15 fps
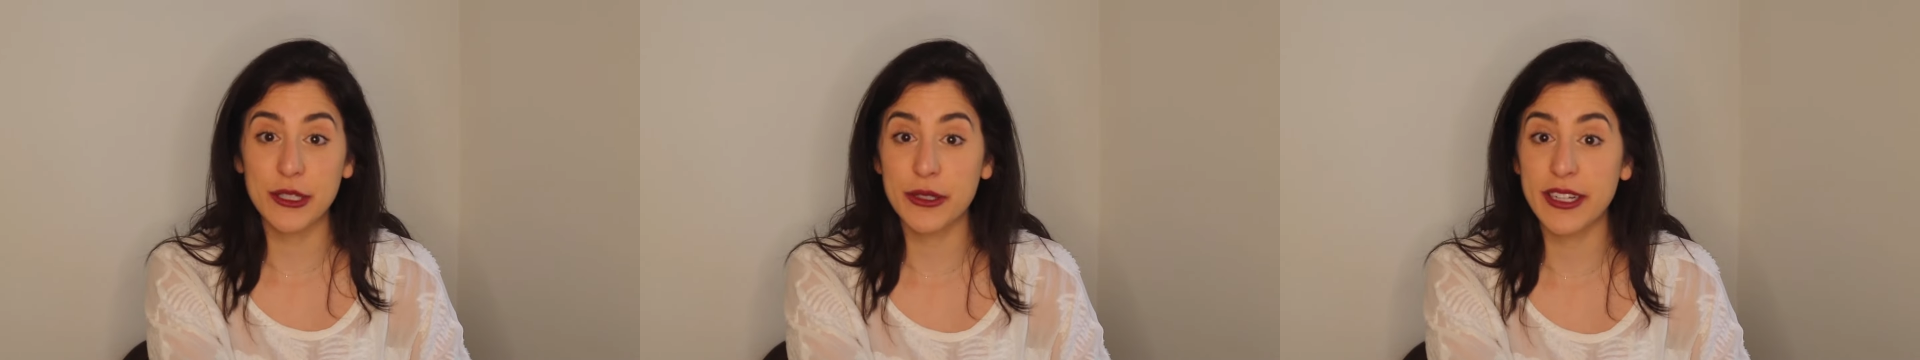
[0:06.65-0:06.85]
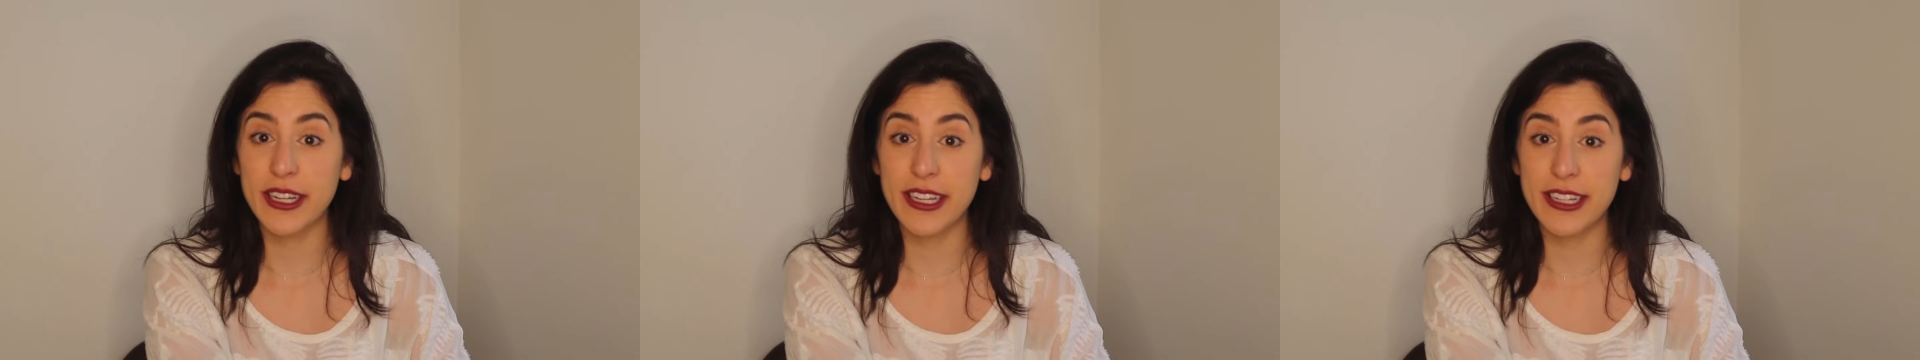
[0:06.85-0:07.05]

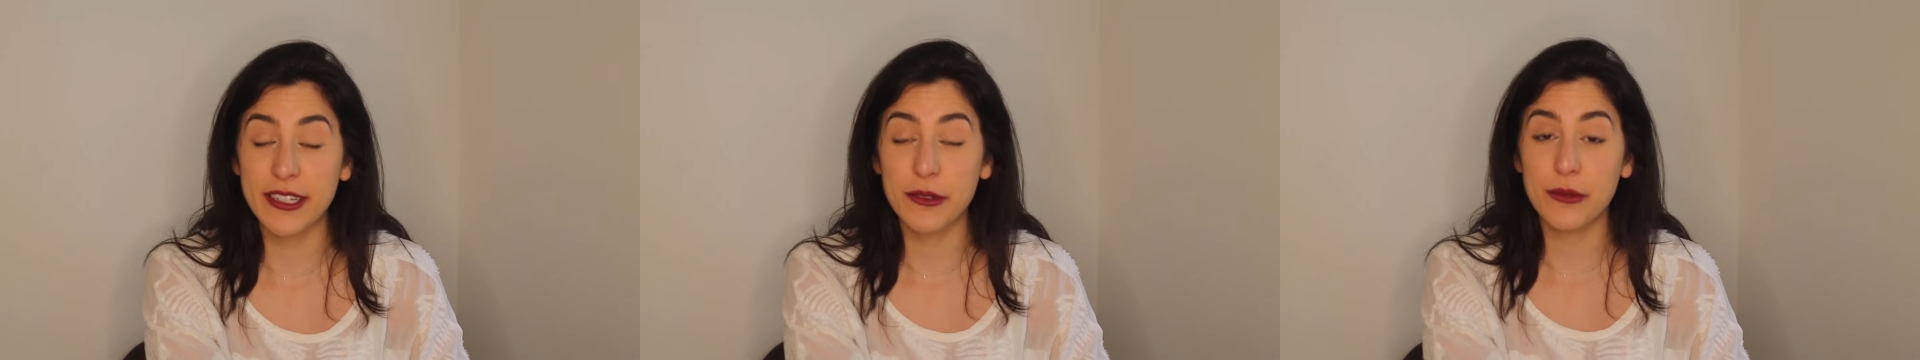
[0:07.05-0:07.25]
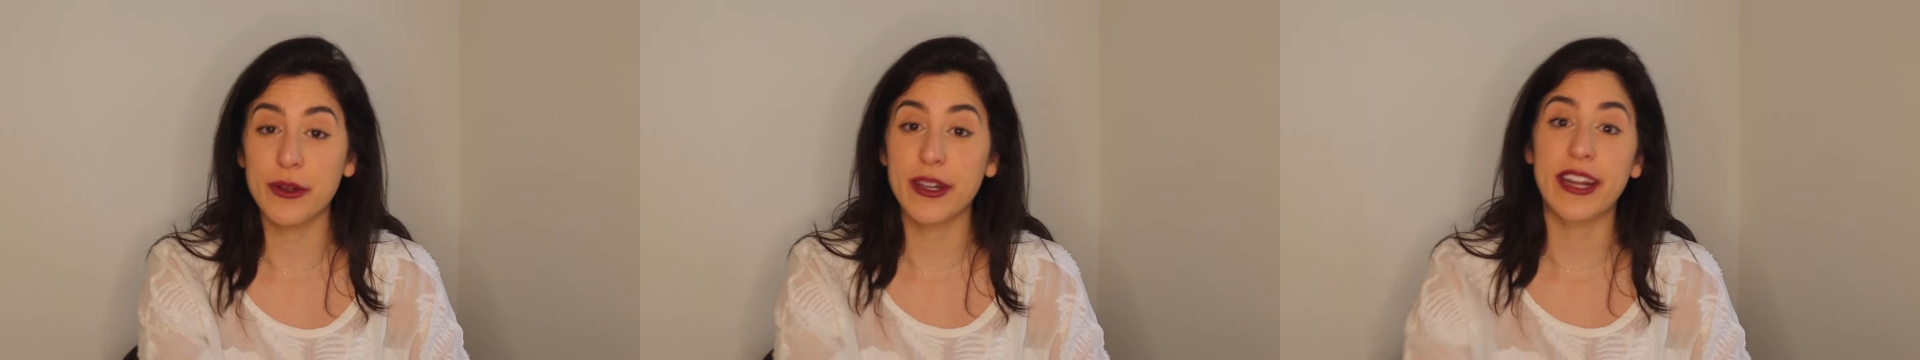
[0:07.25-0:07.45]

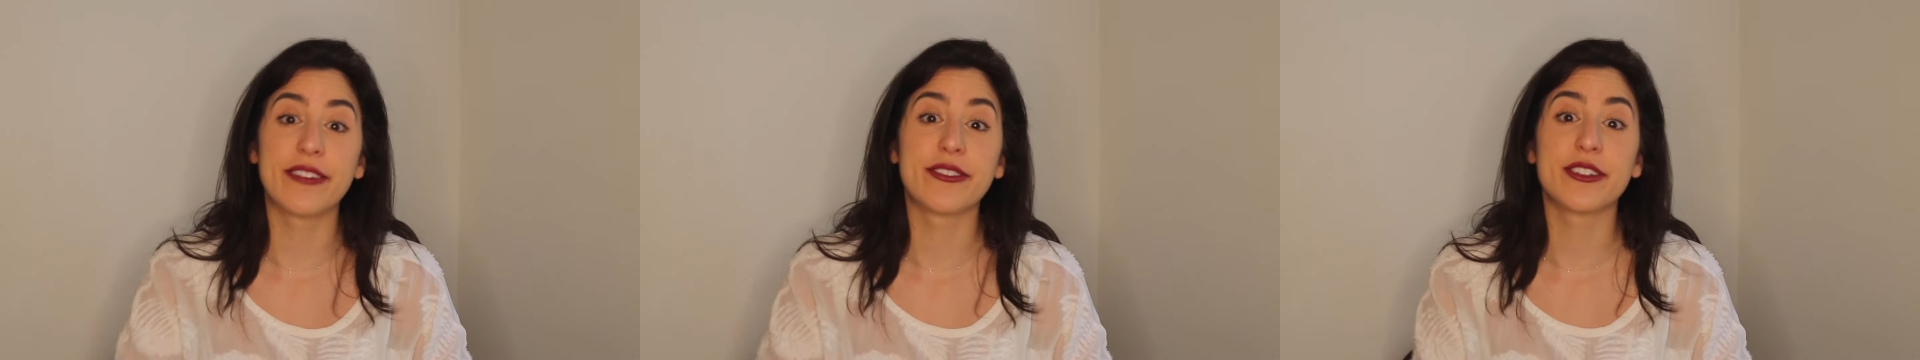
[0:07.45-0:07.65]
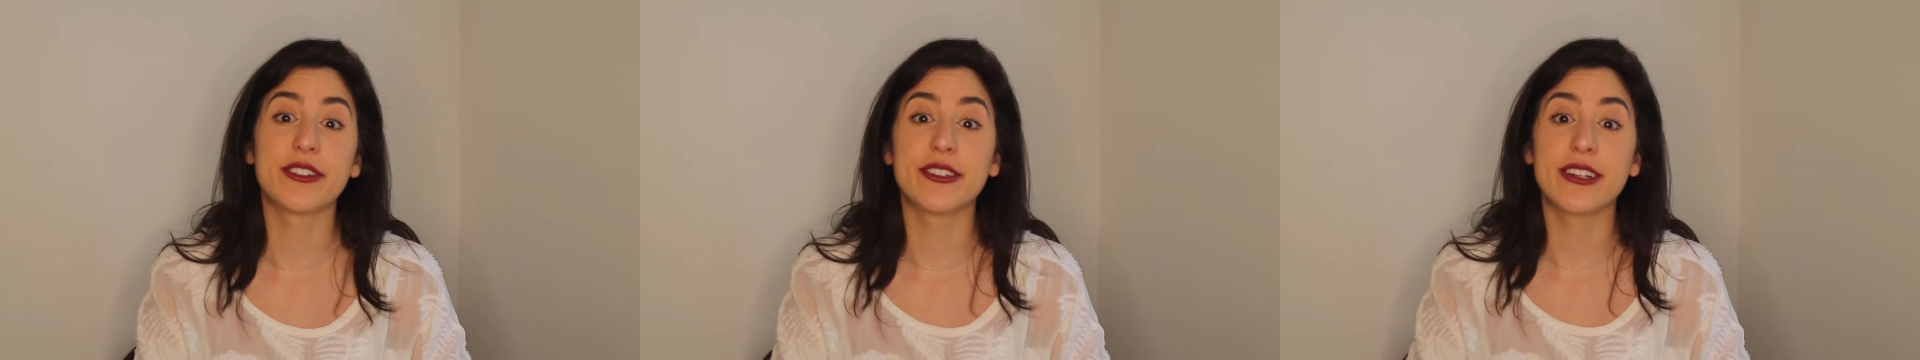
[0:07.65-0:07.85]
create
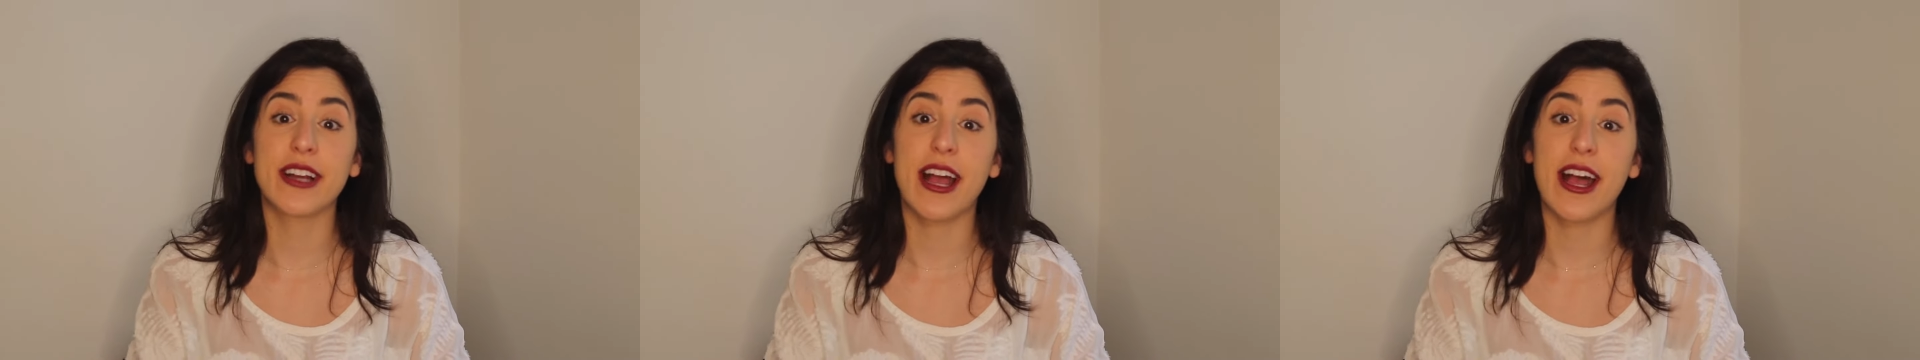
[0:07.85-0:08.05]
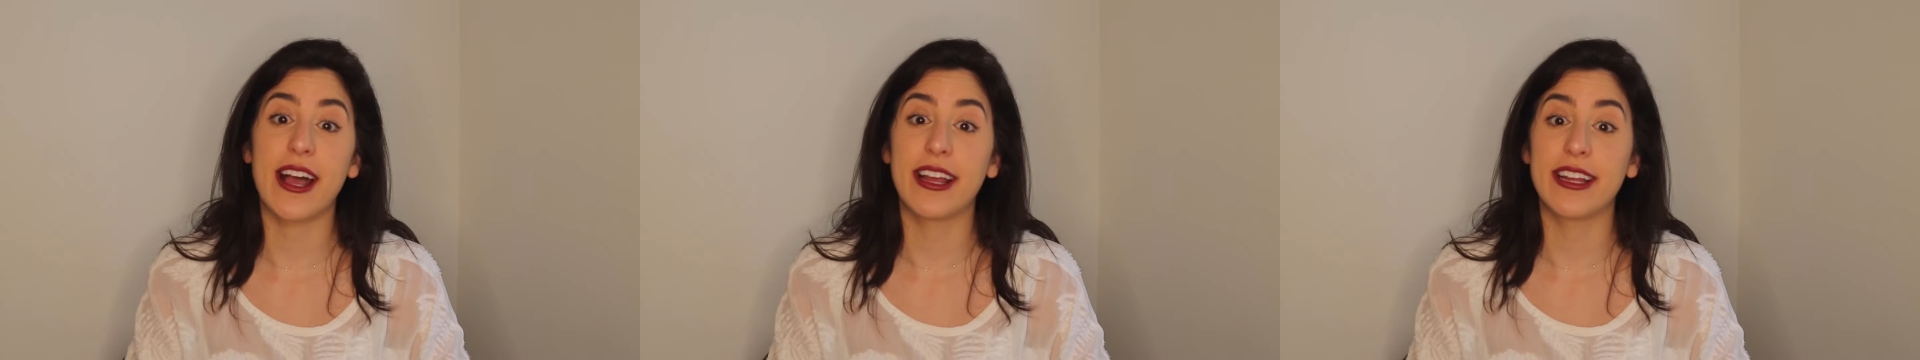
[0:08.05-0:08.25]
whatever
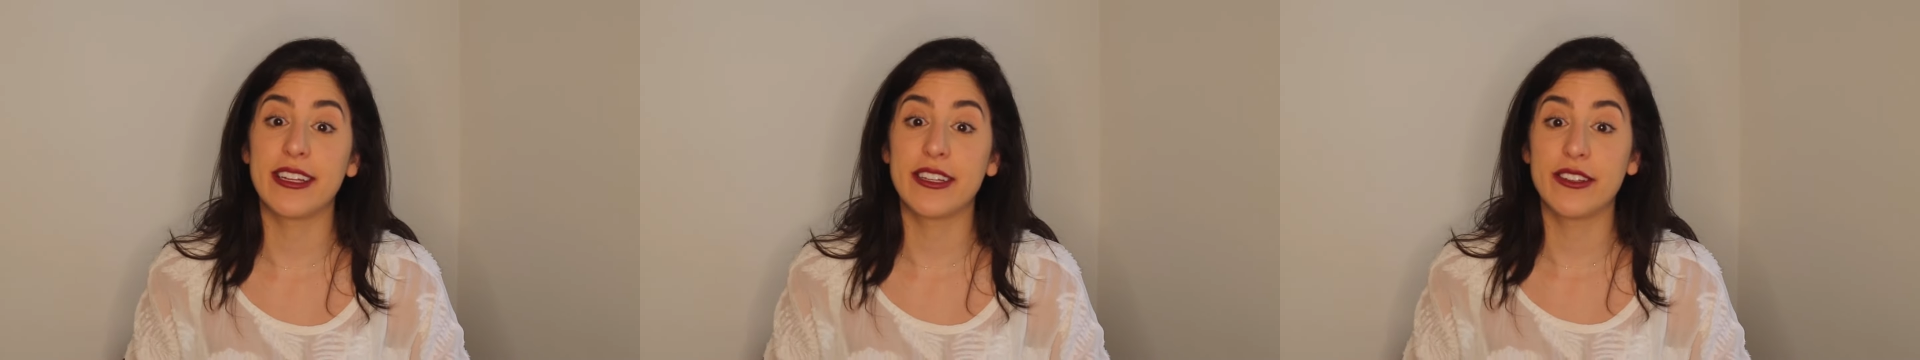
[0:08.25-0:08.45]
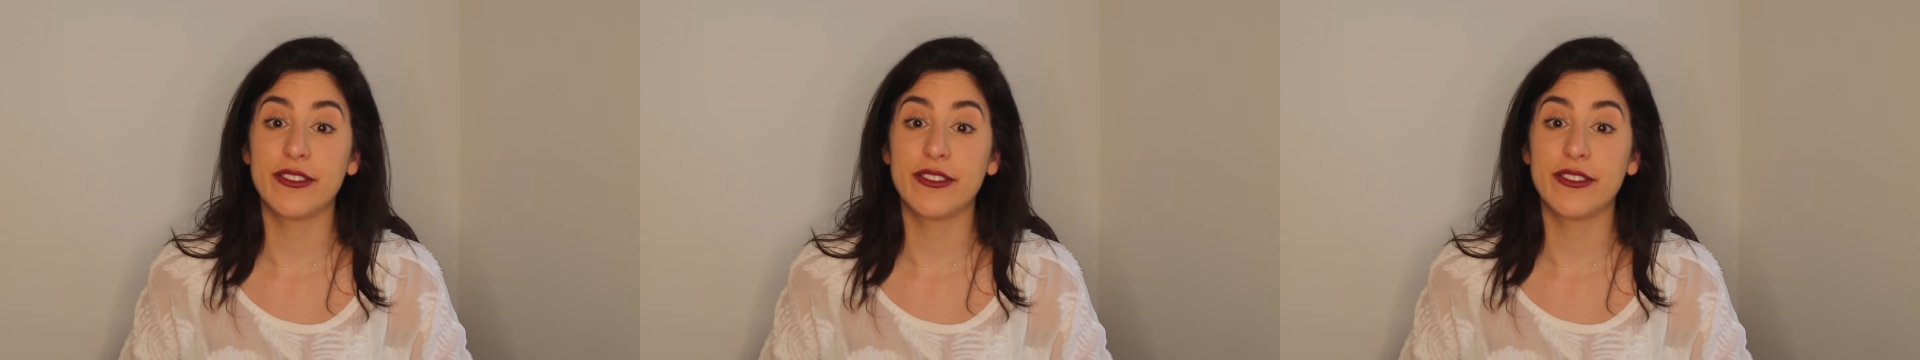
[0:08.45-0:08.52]
I